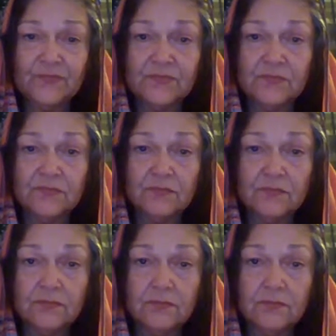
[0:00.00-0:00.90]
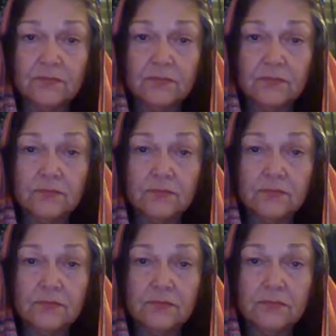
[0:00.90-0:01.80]

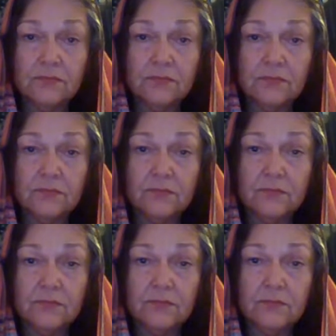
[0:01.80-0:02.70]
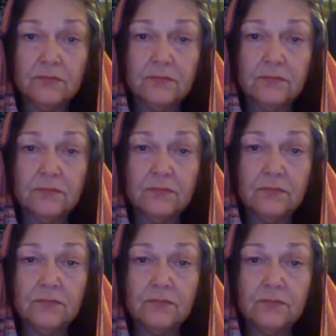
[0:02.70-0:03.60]

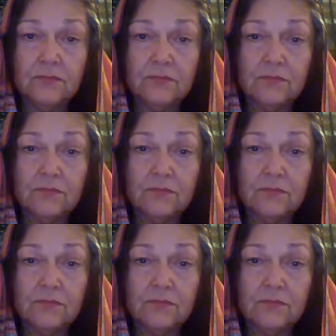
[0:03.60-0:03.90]
[no speech]